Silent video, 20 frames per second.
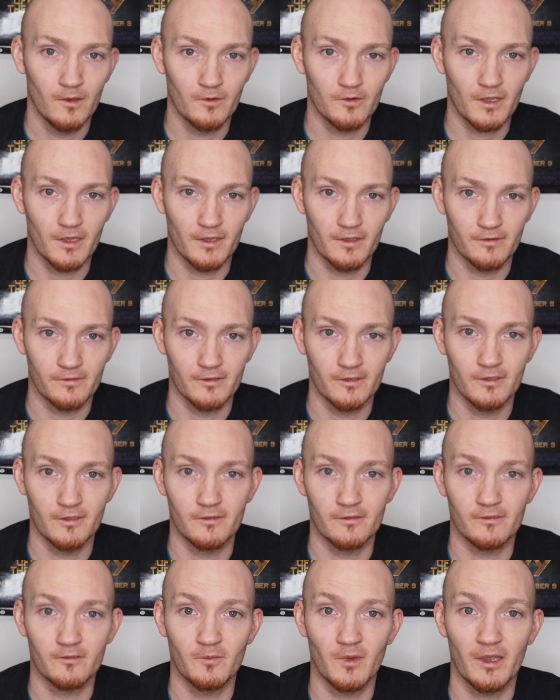Okay, so
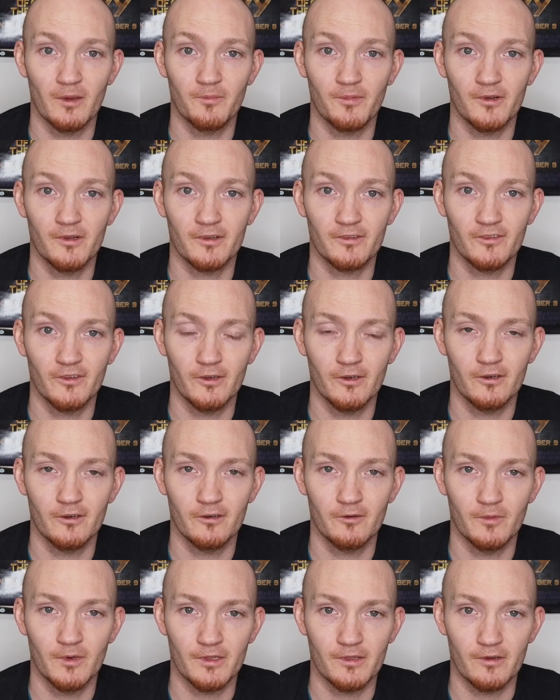this is Matt Brooks
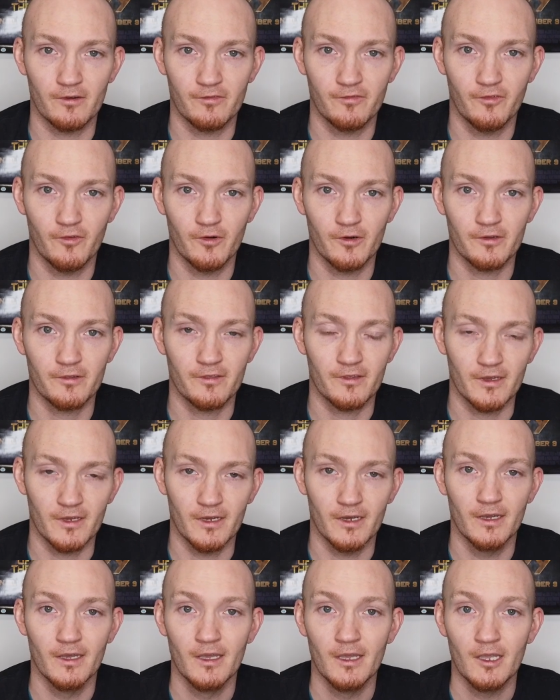here with our fourth
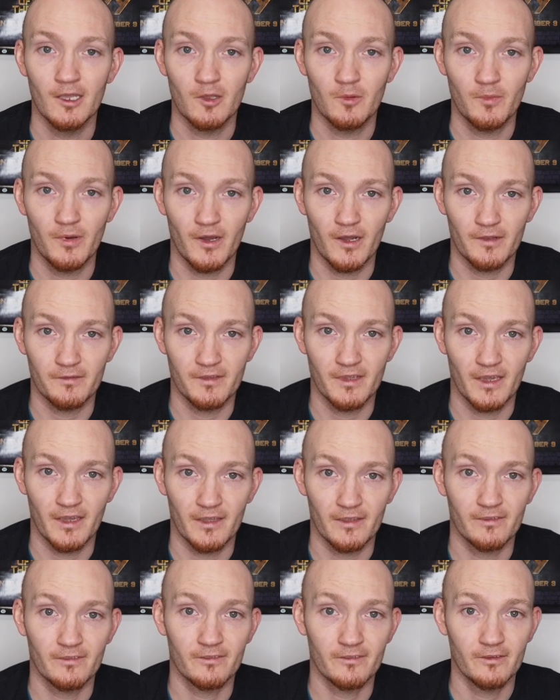
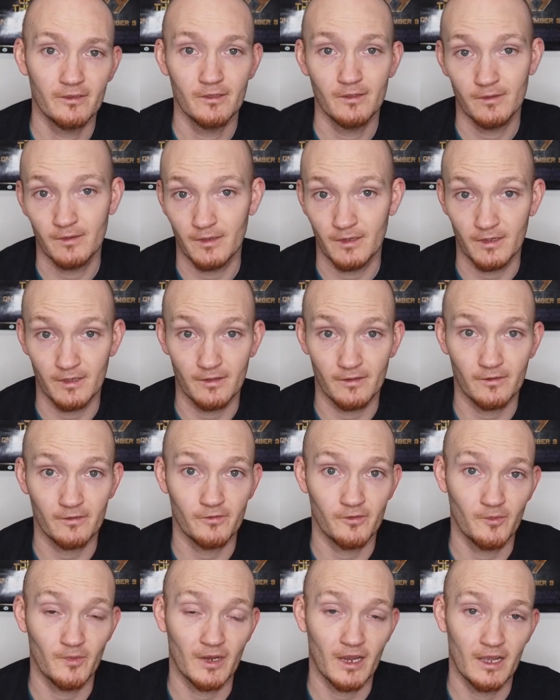podcast, and
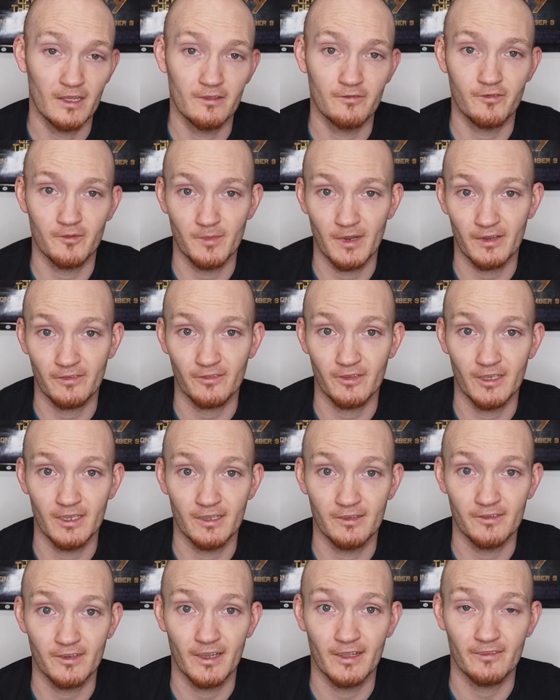it's kind of for my
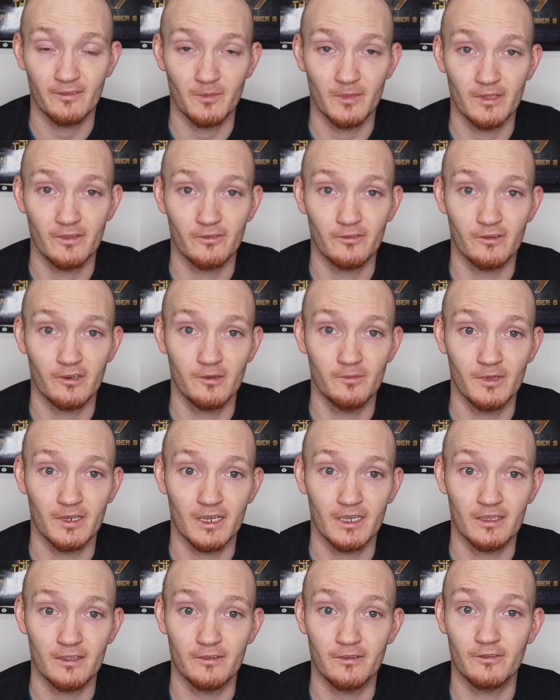Slaying Giants ministry,
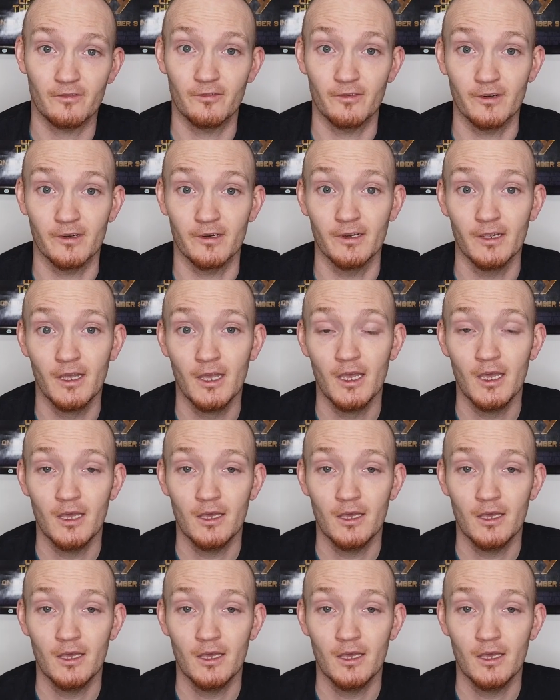but kind of just for